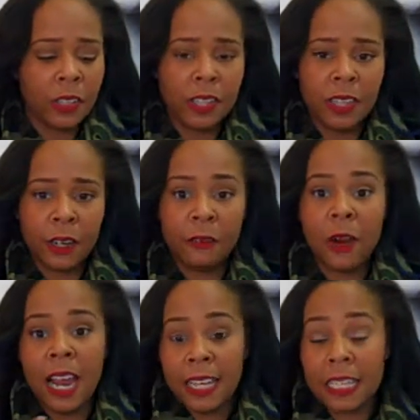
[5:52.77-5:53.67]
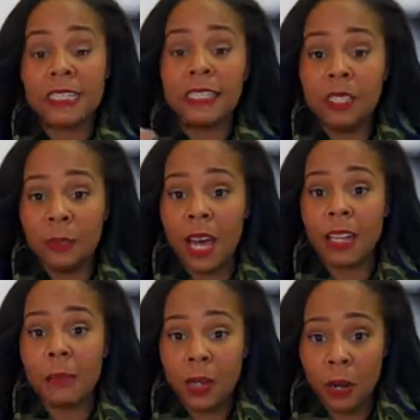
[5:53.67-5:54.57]
so that therefore I can clean
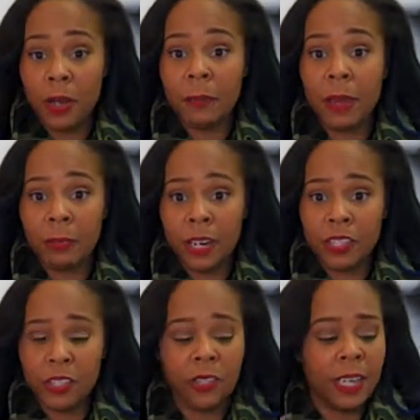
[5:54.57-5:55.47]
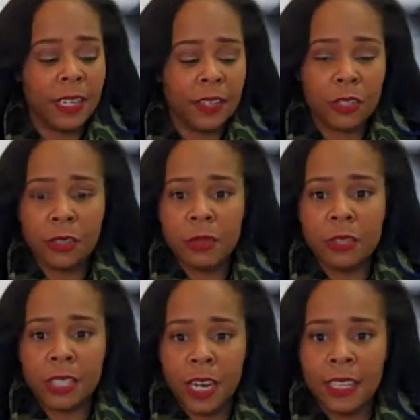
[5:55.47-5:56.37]
while I'm going, my brushes or any other
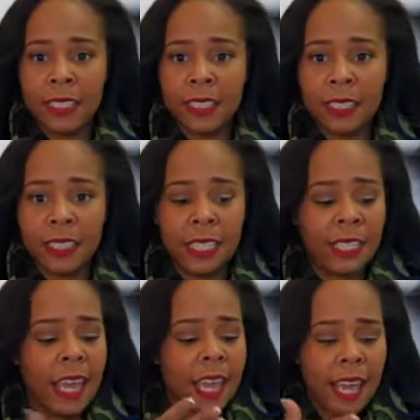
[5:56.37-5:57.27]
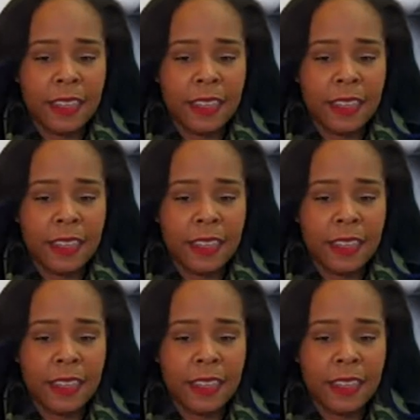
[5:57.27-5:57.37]
tools that I need to clean,